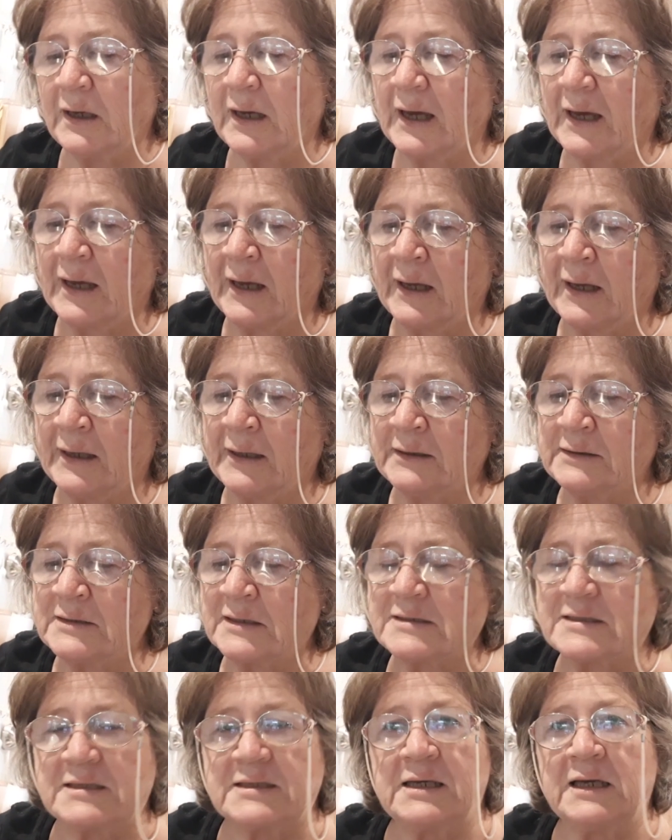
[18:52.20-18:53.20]
and
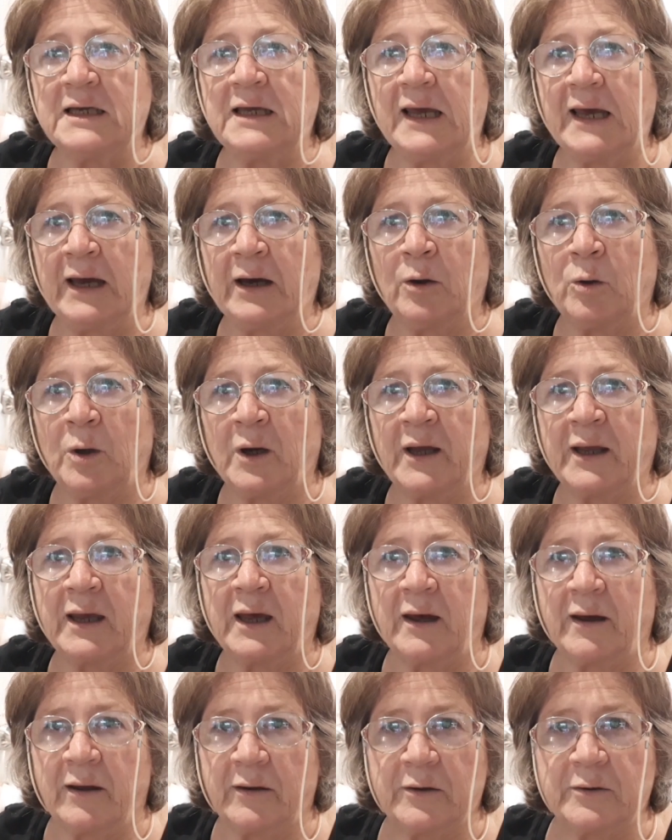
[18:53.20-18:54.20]
see how I
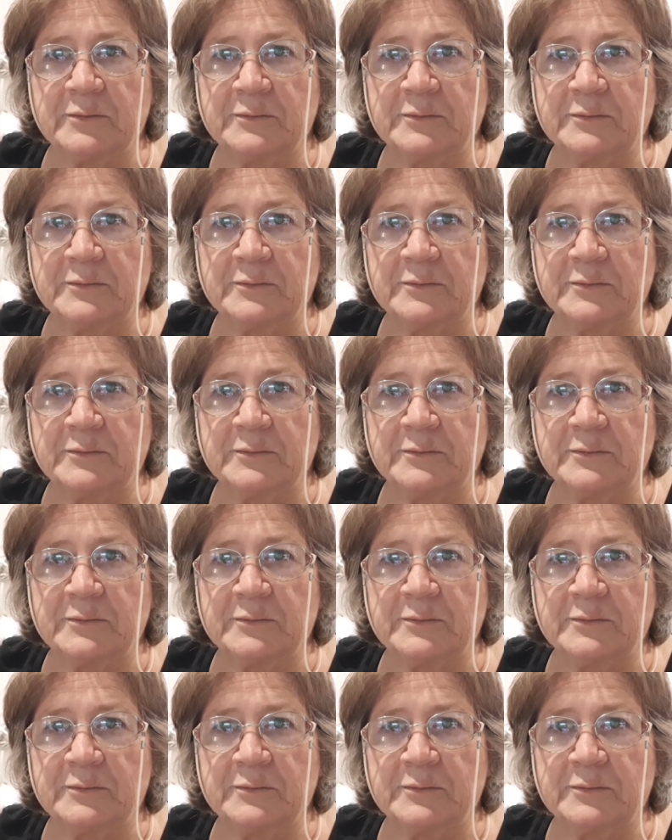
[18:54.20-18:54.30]
go.